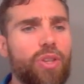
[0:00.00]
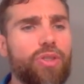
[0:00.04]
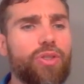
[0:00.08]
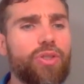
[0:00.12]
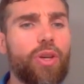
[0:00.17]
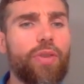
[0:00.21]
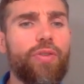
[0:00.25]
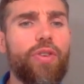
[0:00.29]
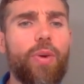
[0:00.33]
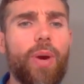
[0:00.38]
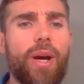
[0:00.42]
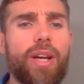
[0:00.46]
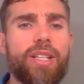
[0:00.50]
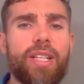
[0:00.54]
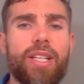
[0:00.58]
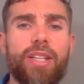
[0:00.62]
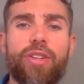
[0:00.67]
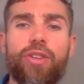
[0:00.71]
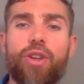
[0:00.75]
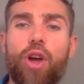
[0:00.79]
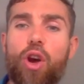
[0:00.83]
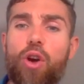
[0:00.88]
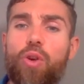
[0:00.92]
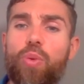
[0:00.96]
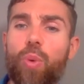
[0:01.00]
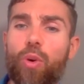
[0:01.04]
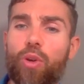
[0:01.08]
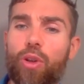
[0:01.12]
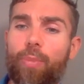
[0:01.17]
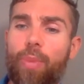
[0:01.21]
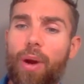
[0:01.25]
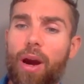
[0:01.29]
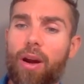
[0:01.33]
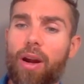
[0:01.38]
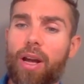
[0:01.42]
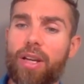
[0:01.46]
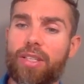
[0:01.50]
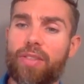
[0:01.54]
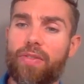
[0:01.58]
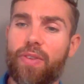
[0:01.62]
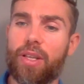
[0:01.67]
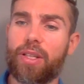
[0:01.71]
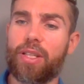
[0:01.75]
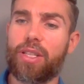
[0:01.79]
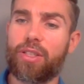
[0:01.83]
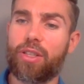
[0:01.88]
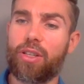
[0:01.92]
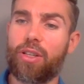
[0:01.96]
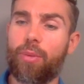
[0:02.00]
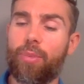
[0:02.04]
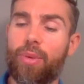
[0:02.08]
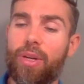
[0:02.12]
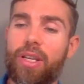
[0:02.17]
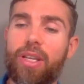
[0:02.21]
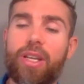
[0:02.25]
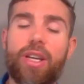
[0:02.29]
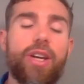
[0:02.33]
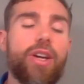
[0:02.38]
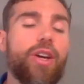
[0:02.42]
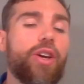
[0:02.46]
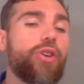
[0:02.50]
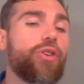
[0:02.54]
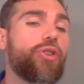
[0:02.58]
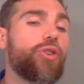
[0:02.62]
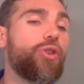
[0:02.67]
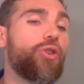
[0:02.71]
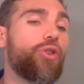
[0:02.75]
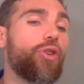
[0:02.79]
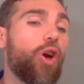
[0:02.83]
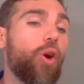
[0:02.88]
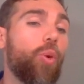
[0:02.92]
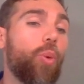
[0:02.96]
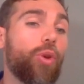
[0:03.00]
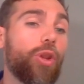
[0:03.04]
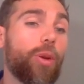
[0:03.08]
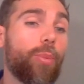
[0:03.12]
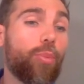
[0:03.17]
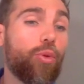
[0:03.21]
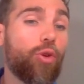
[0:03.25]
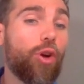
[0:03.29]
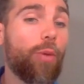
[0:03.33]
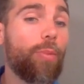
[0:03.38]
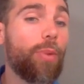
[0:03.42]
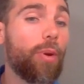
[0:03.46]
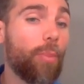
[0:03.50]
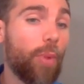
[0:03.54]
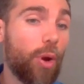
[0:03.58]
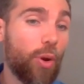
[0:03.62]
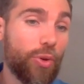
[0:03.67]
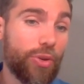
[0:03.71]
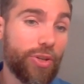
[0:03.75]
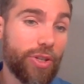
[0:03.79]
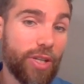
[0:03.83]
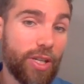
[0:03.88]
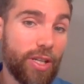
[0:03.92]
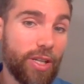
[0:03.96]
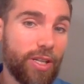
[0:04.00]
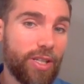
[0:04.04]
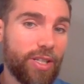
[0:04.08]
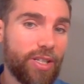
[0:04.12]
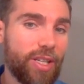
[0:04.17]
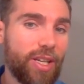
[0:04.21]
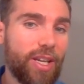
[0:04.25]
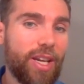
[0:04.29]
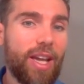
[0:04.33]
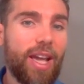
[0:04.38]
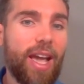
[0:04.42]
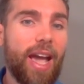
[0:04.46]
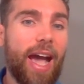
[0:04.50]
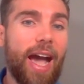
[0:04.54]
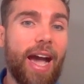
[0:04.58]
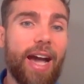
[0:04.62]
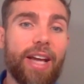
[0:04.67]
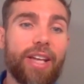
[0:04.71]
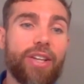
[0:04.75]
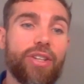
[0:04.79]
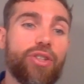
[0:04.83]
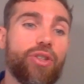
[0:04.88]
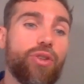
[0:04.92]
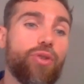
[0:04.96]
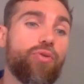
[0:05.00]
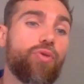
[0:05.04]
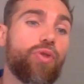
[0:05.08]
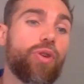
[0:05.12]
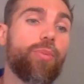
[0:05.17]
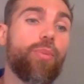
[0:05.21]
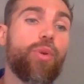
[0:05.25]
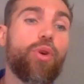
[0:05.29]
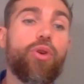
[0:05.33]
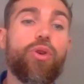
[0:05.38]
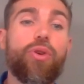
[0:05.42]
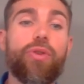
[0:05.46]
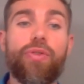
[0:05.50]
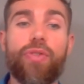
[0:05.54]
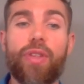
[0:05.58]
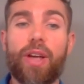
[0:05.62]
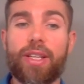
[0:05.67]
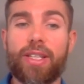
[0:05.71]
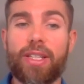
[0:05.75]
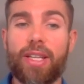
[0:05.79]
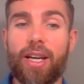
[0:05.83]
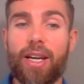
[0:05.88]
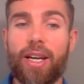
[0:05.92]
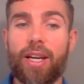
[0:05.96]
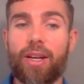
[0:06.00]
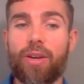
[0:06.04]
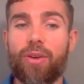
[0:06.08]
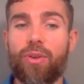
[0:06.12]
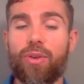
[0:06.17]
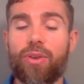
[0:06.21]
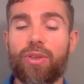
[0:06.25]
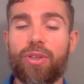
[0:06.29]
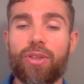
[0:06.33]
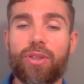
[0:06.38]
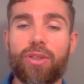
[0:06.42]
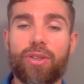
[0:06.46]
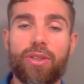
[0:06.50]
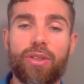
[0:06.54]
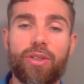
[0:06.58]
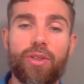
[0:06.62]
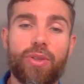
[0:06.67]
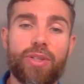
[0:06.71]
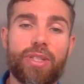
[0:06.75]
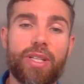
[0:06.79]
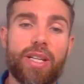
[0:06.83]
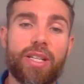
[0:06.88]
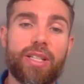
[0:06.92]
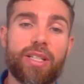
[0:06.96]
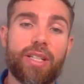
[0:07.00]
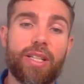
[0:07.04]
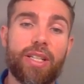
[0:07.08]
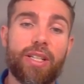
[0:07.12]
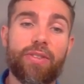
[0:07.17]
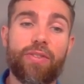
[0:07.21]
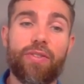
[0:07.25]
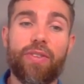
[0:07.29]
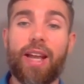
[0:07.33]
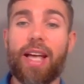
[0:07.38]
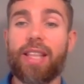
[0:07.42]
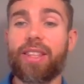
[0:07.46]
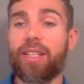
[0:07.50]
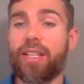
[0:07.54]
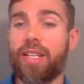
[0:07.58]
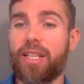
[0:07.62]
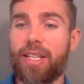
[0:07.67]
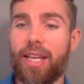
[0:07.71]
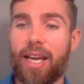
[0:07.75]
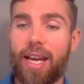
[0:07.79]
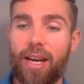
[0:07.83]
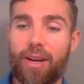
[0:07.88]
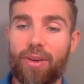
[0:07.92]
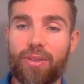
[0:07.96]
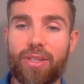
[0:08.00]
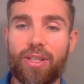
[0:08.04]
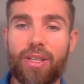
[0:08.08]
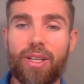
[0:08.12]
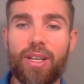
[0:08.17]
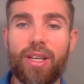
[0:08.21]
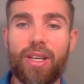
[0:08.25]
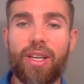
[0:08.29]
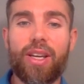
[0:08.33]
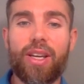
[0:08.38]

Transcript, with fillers: So if you actually know what the parallax effect is going to be, you know what the proper motion is, and you remove that out, you essentially flatten it out,